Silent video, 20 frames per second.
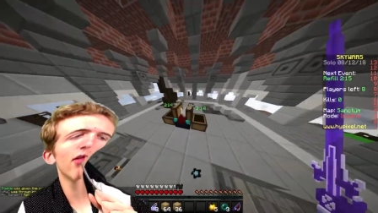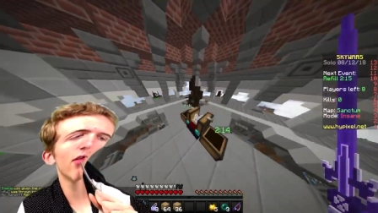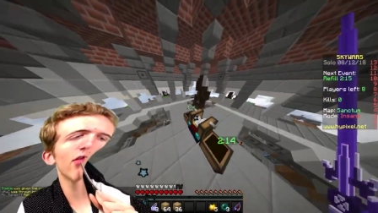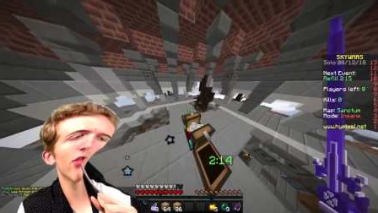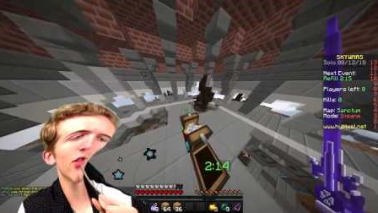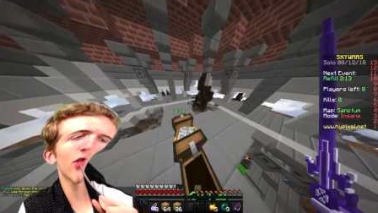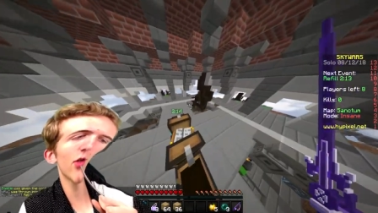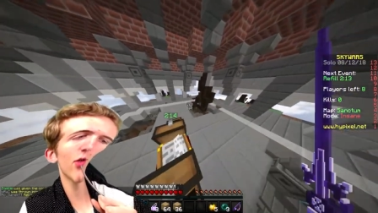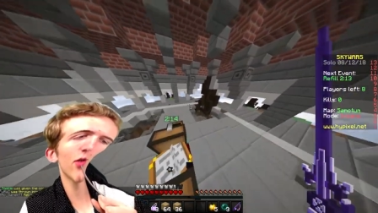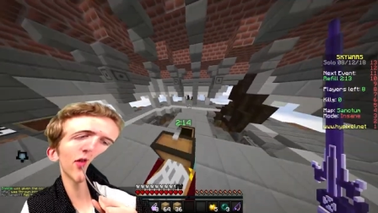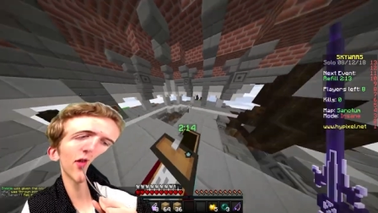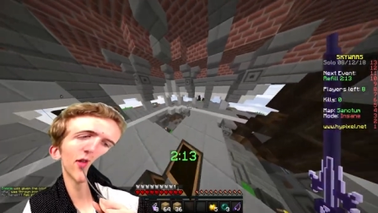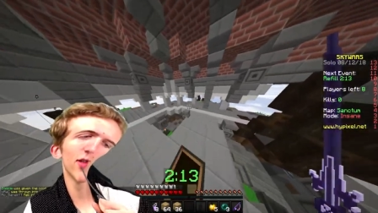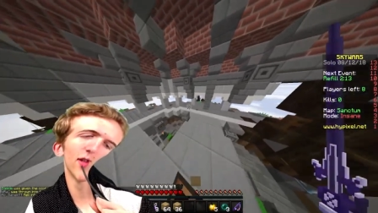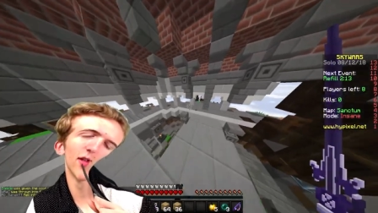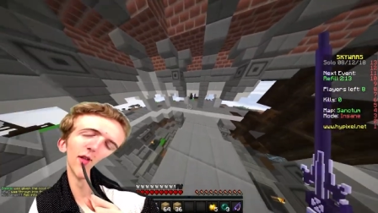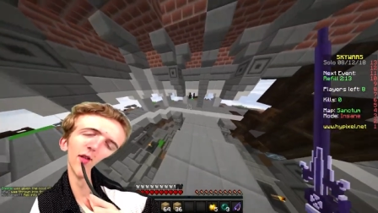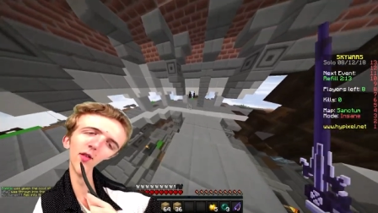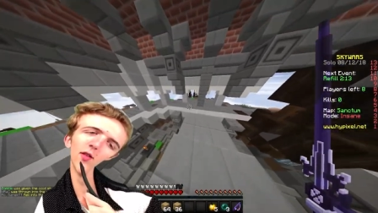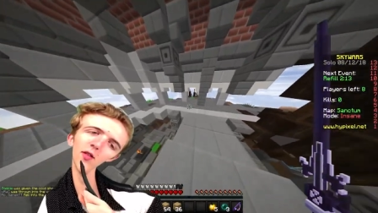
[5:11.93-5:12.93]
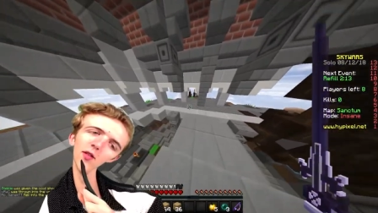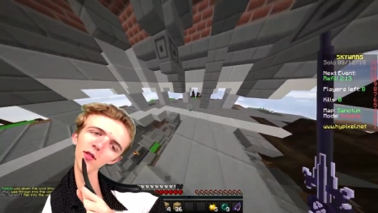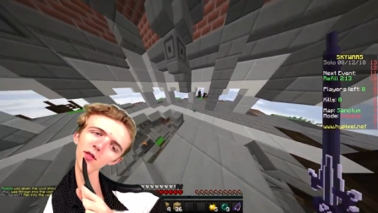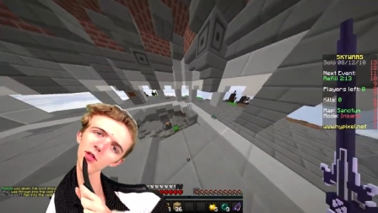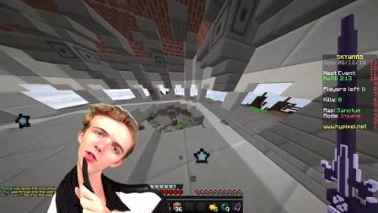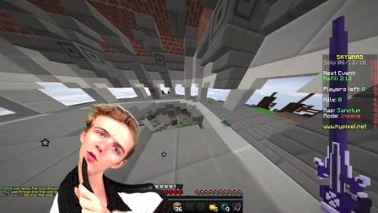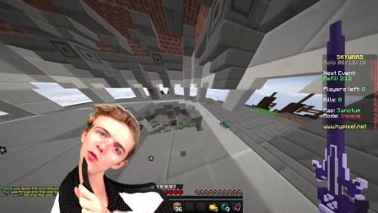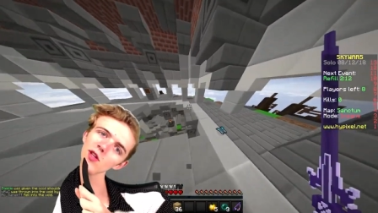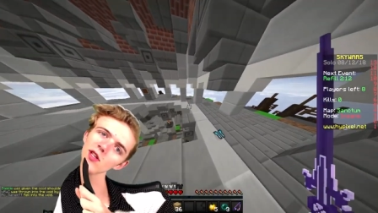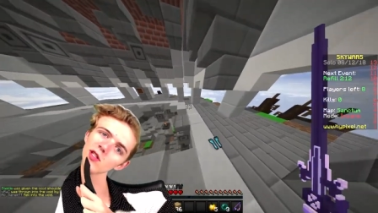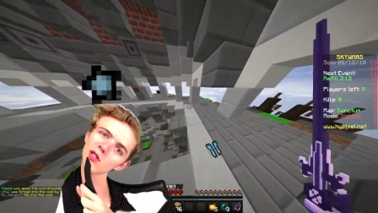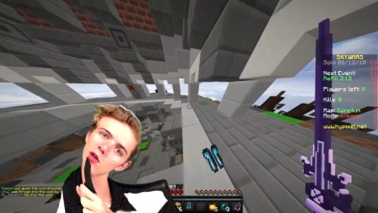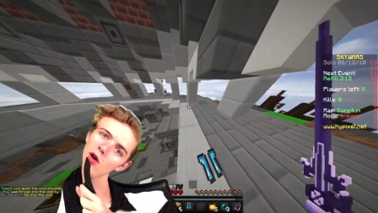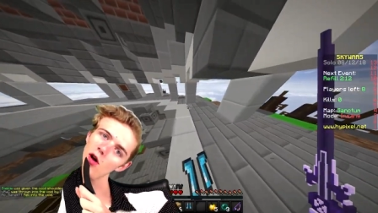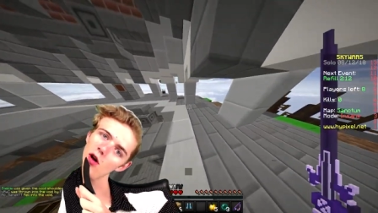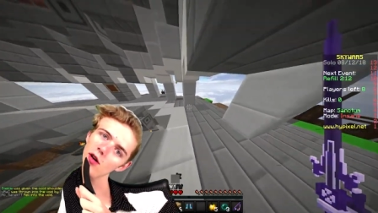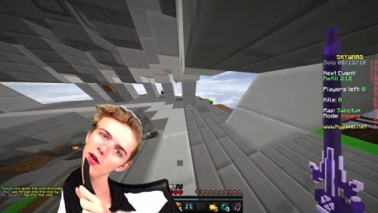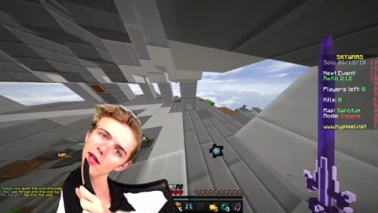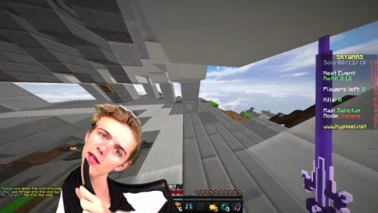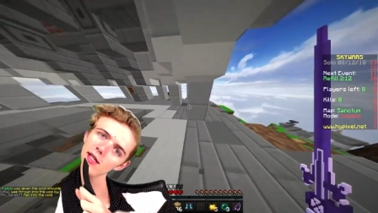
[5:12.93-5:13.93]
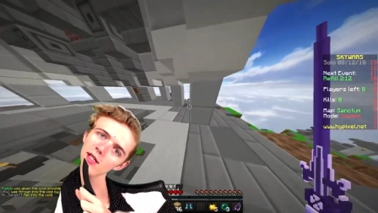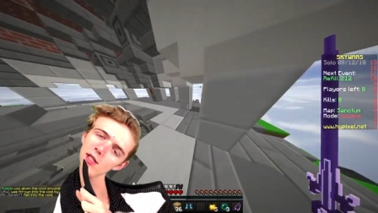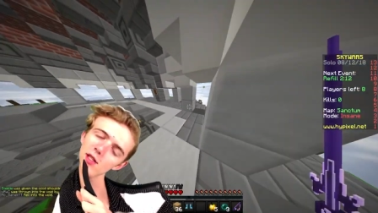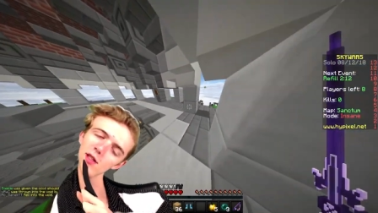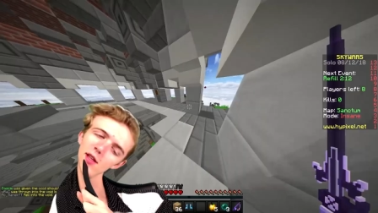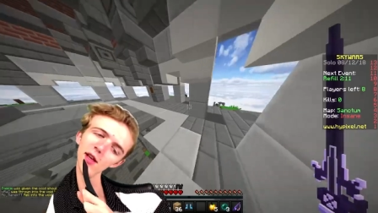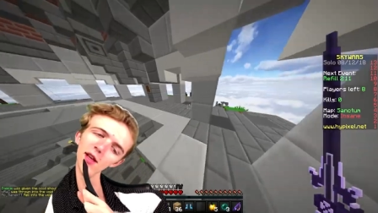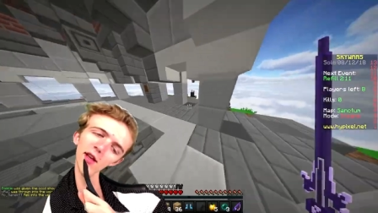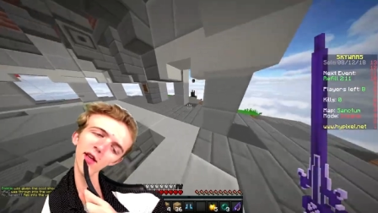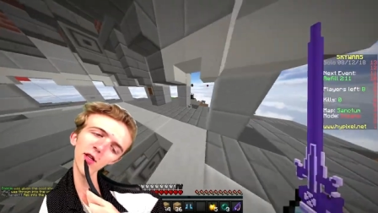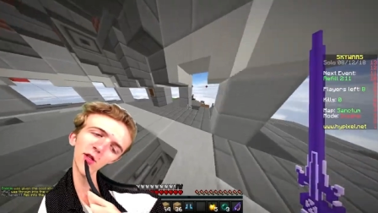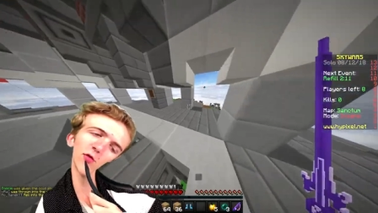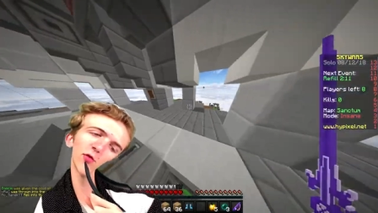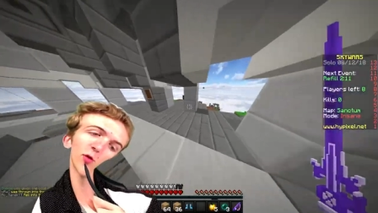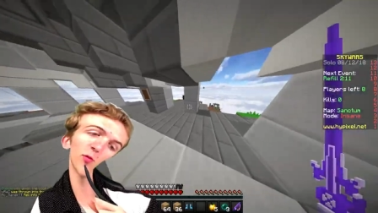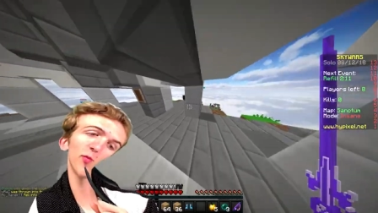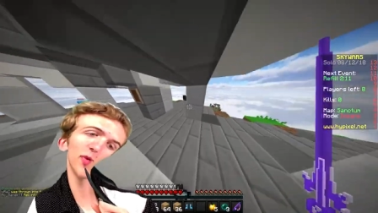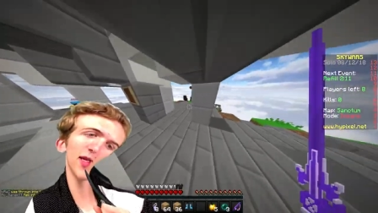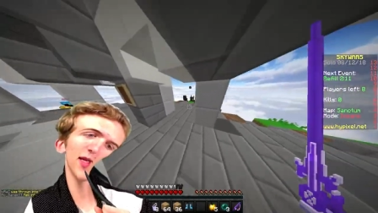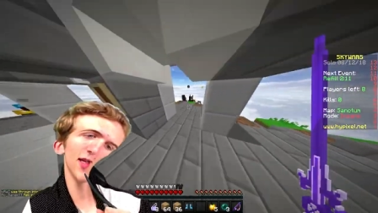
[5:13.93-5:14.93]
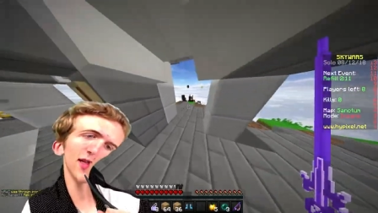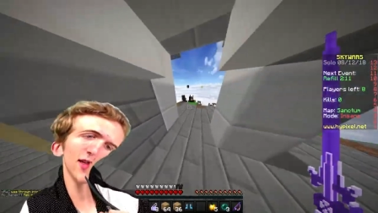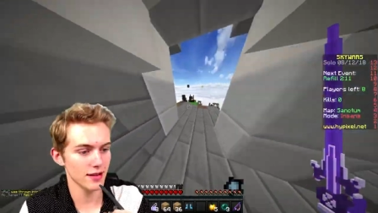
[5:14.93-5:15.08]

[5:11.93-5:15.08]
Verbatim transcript: so so so this song is is for P.